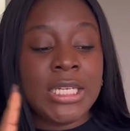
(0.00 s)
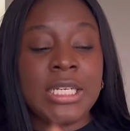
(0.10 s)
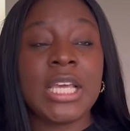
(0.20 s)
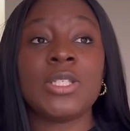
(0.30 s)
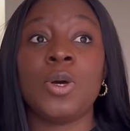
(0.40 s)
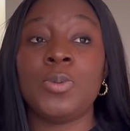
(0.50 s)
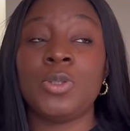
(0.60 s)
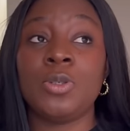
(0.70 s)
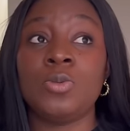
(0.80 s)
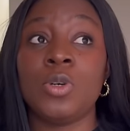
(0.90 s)
The next
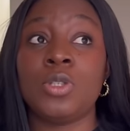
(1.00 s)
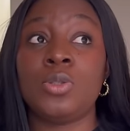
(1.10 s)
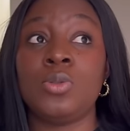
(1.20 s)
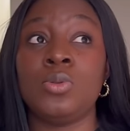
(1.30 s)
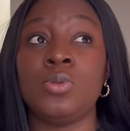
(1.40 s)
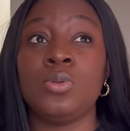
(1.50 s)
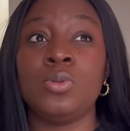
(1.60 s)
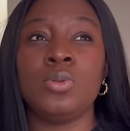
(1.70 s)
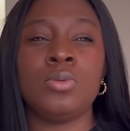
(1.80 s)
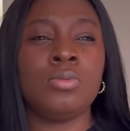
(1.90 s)
option was
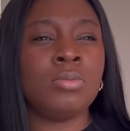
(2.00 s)
to